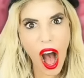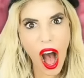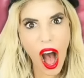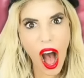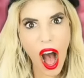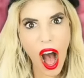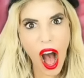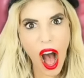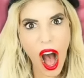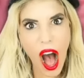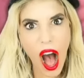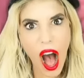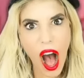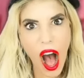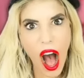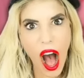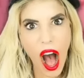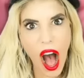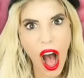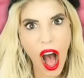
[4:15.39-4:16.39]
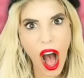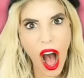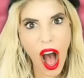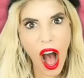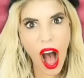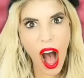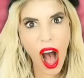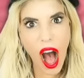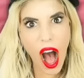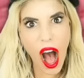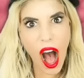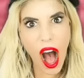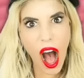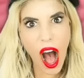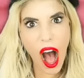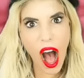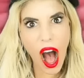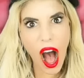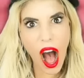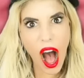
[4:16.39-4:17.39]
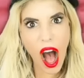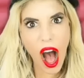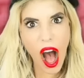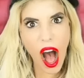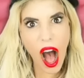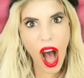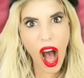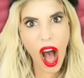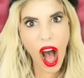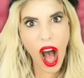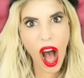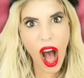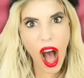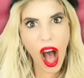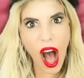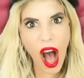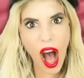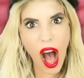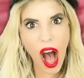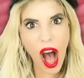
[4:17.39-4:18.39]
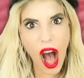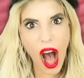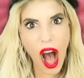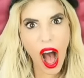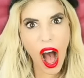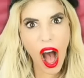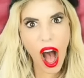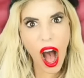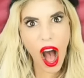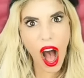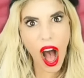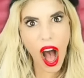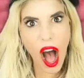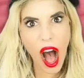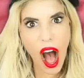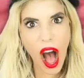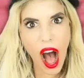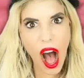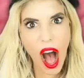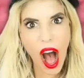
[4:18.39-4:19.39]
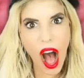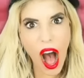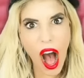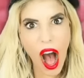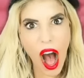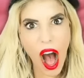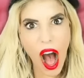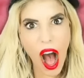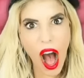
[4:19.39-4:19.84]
[no speech]